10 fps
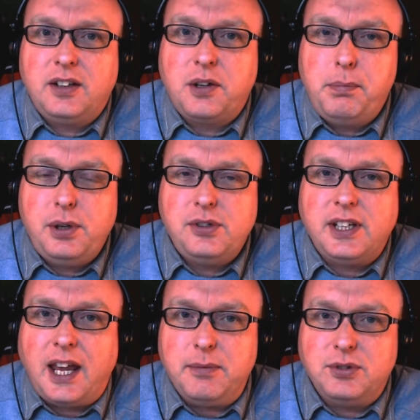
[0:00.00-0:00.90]
computer
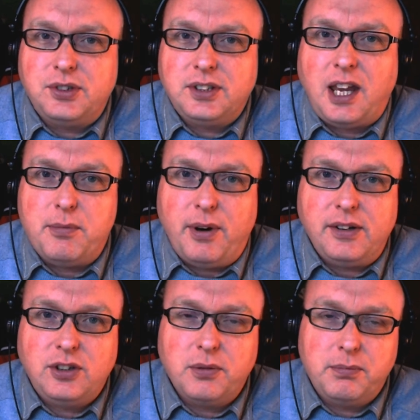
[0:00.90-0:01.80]
games came
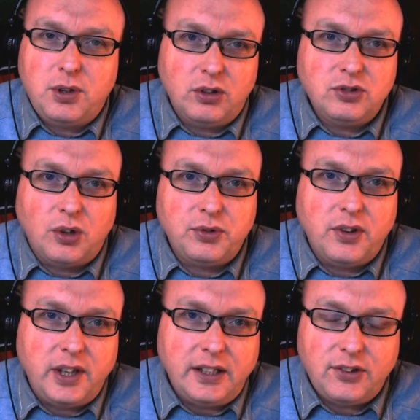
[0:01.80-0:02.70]
around, and consoles
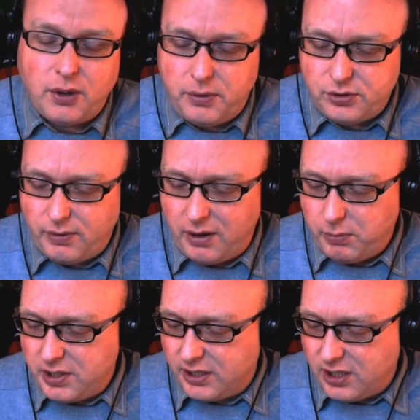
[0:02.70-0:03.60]
and things. So I was
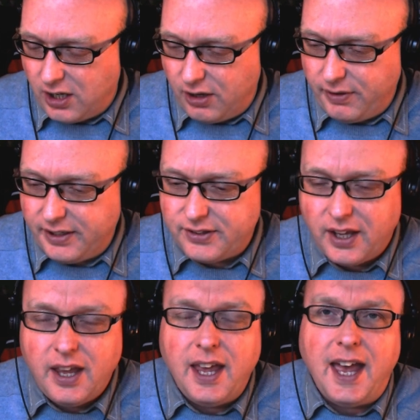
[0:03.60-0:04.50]
around with the Ataris
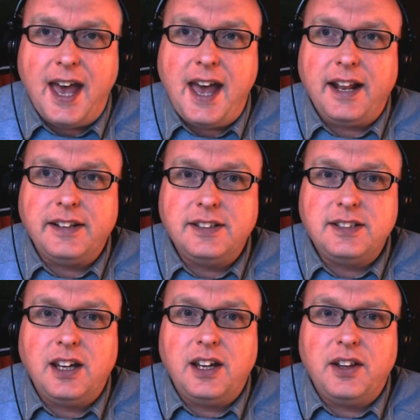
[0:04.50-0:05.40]
and
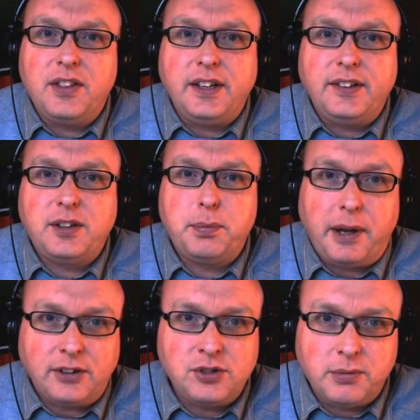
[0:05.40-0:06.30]
the
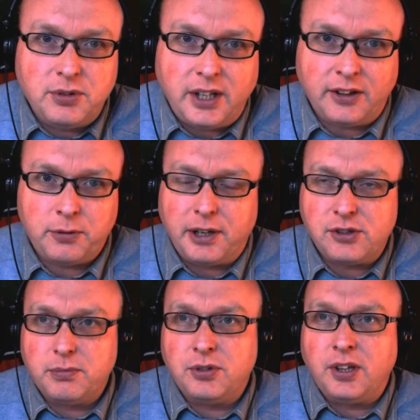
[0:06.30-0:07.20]
Spectrums, ZX
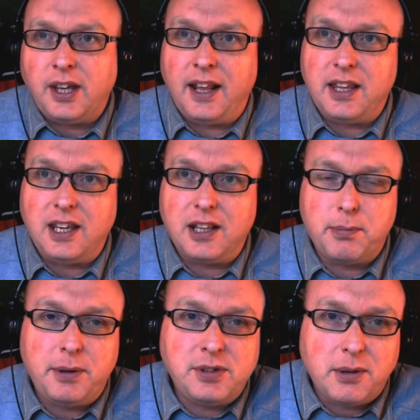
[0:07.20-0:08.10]
Spectrums, and the
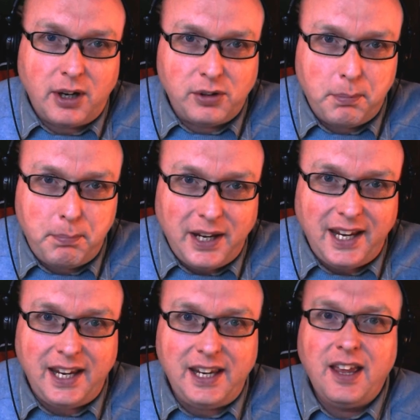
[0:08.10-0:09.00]
BBC Micro
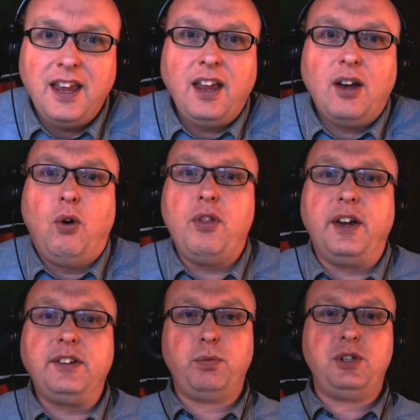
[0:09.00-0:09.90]
B, all
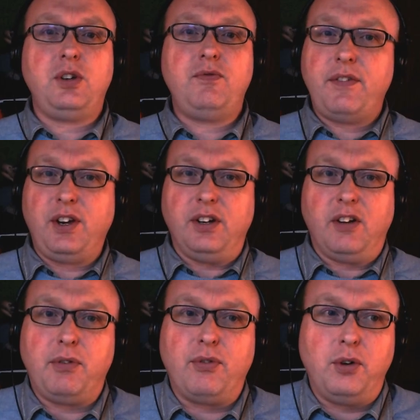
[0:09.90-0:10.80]
those which you've never heard
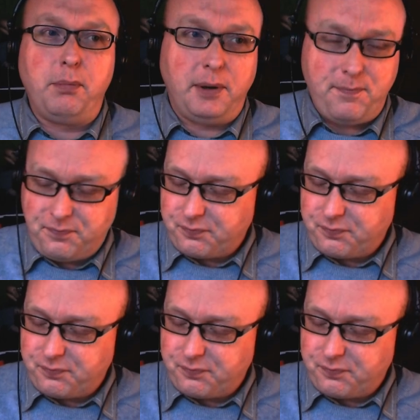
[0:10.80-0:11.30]
of before. But